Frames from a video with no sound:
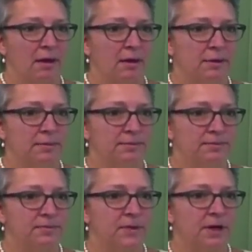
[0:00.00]
And
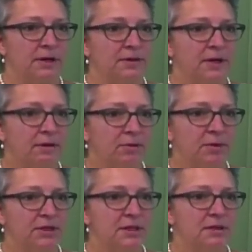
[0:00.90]
the
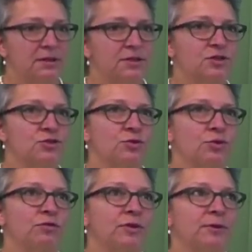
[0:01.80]
government said this is
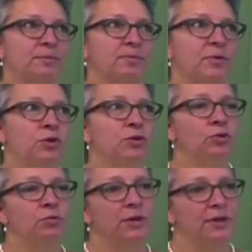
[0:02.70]
sort of a
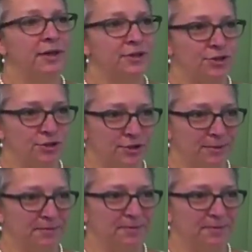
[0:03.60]
human gesture.